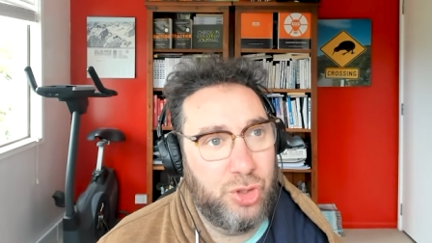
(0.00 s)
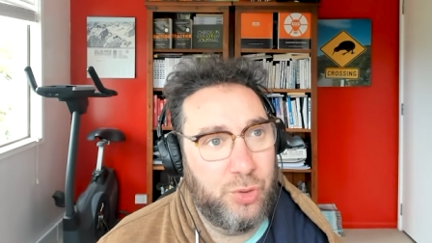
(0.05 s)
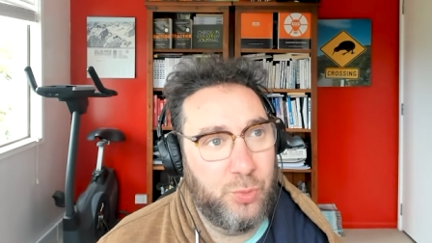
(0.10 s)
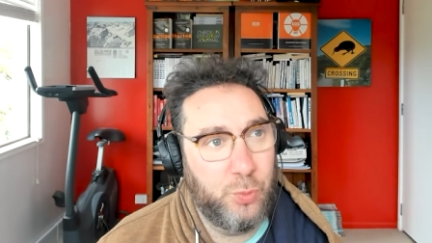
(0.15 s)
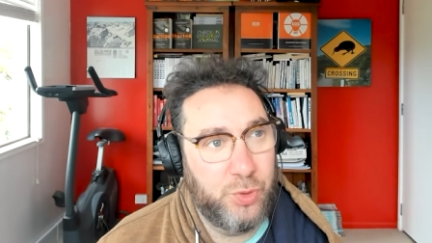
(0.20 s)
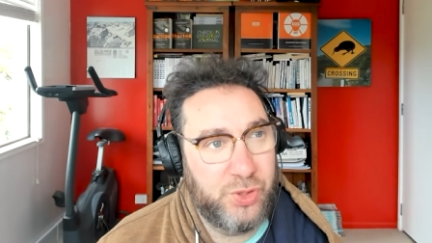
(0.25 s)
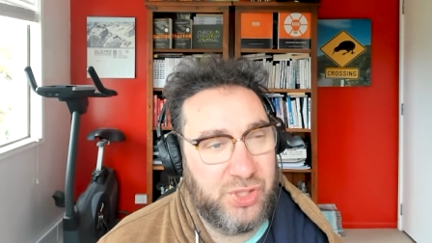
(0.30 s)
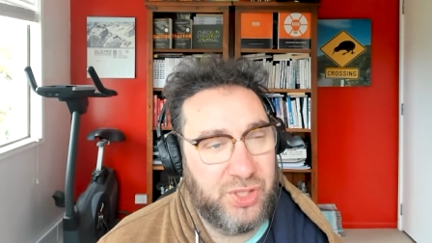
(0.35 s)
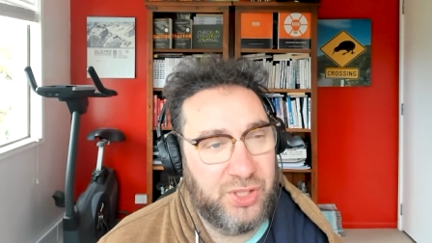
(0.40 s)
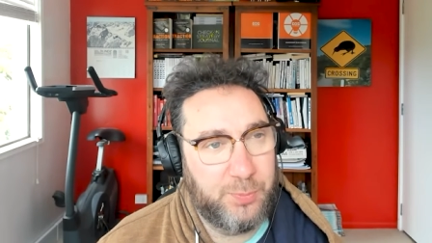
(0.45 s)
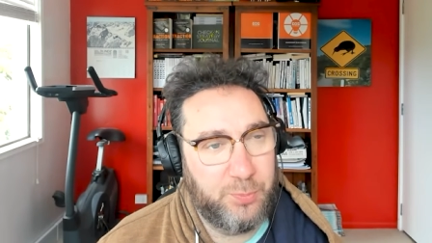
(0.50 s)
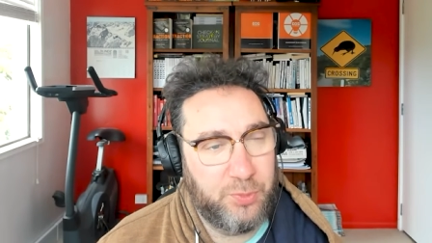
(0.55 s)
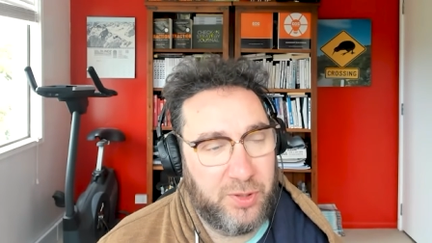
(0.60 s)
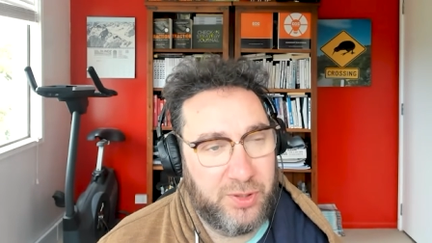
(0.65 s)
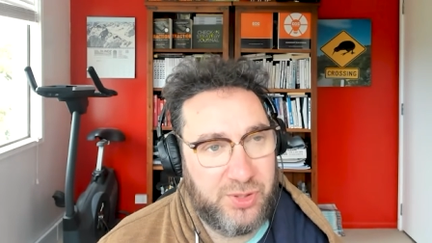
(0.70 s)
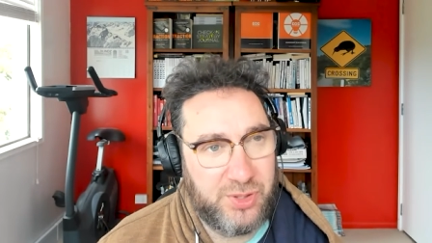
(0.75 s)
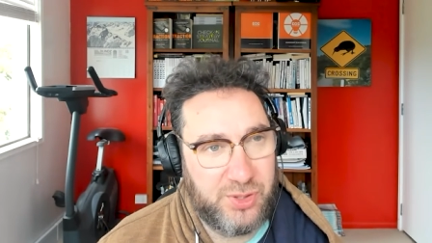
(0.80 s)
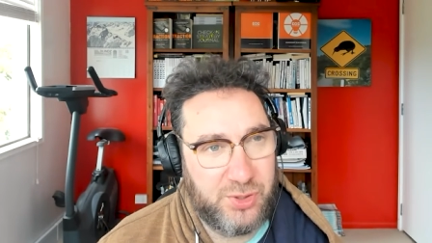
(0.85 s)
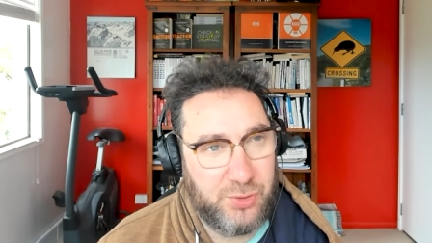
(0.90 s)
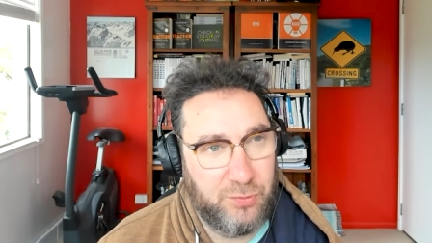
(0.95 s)
was in the
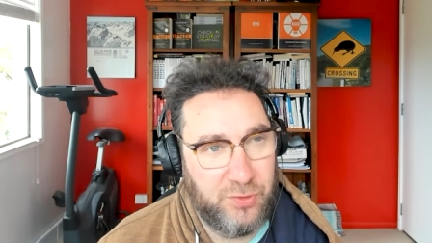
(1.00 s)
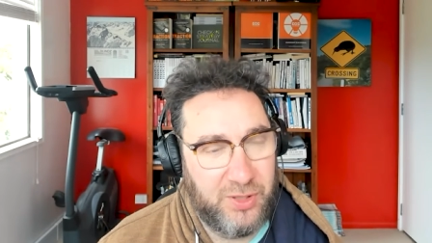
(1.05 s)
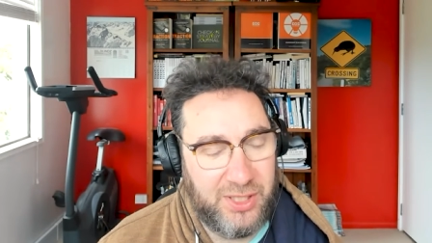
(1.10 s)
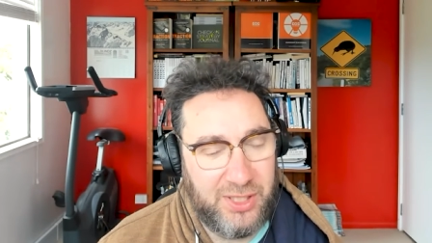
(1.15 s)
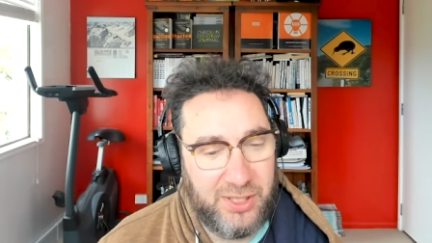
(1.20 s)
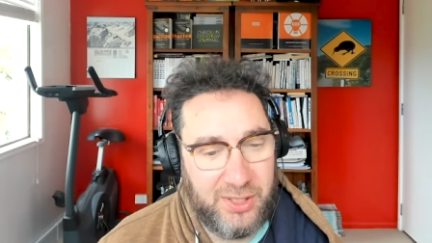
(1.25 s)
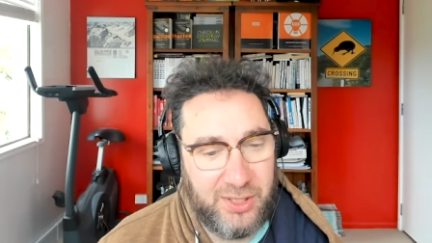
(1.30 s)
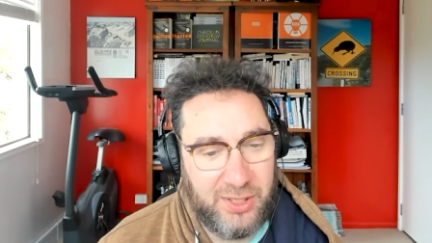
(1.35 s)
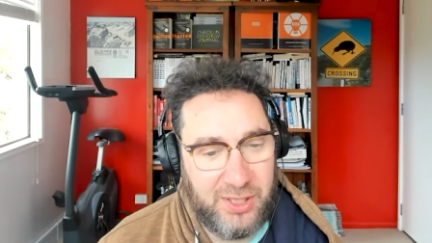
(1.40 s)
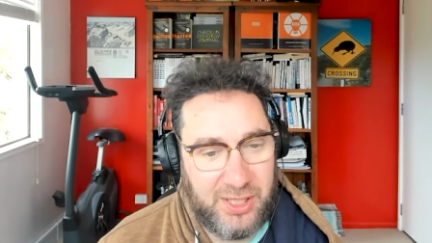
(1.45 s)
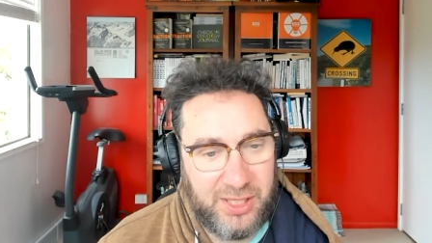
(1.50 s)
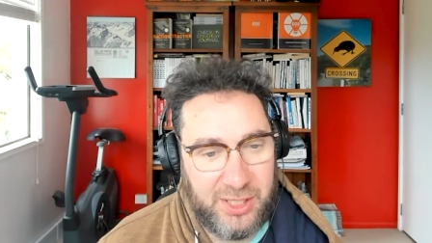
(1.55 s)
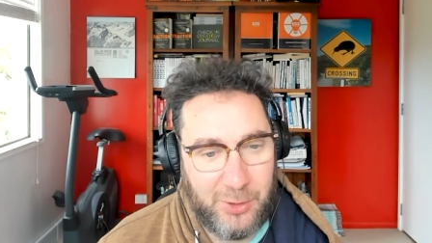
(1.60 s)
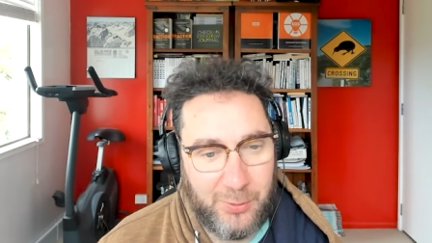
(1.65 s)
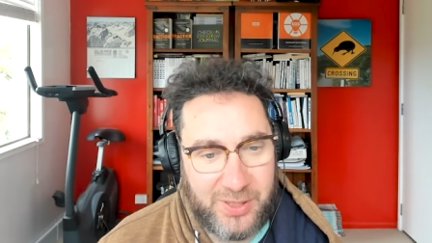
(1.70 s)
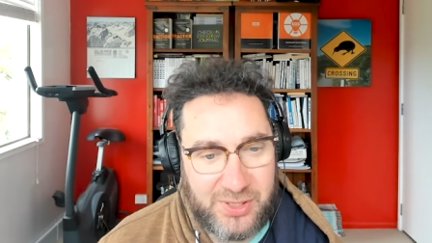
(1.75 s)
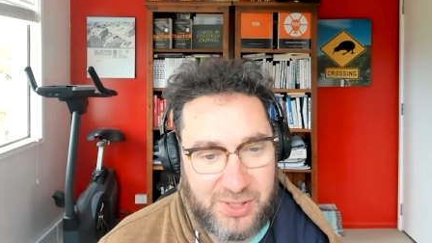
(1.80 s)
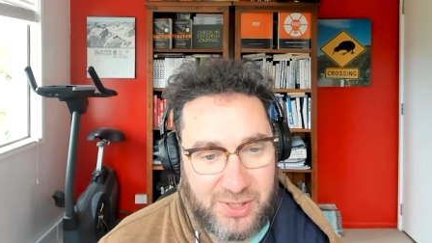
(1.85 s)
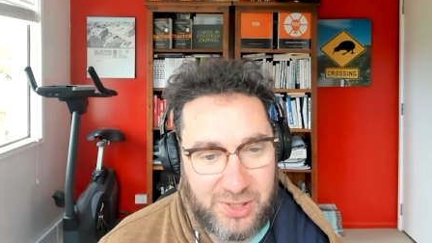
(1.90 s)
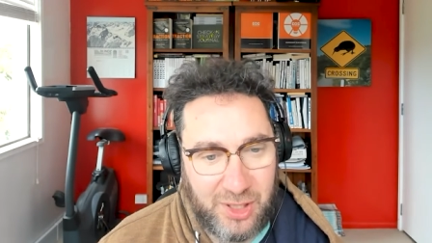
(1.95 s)
process of reading
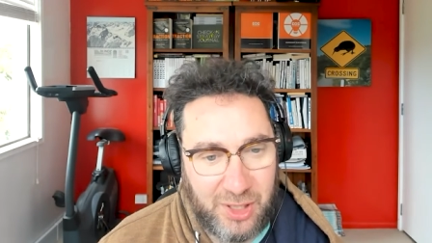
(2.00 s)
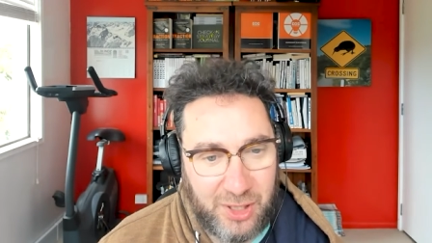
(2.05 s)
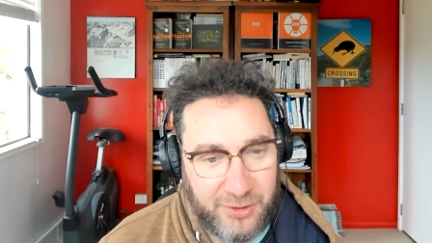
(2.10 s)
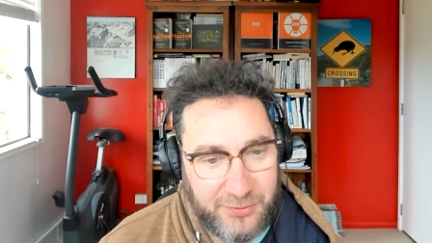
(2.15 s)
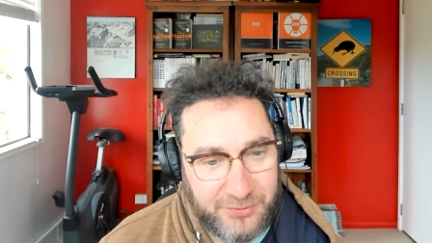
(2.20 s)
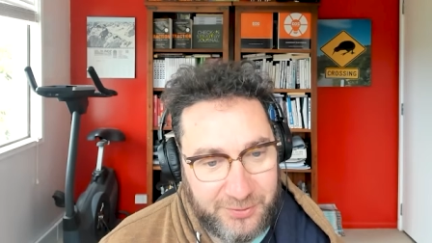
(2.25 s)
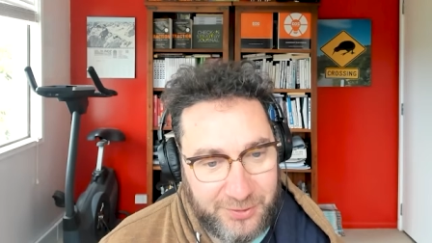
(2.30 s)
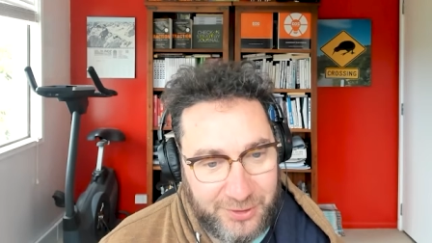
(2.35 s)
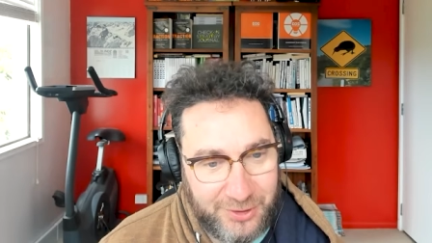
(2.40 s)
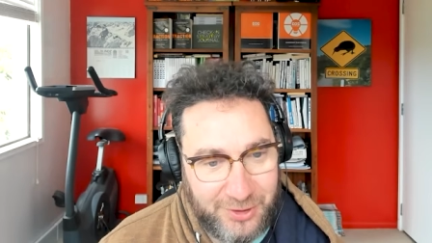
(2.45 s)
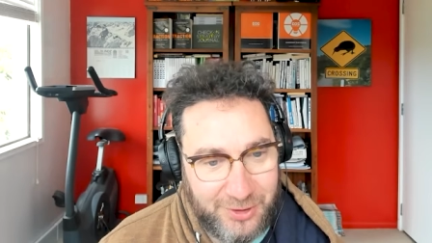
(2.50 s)
EOS Life,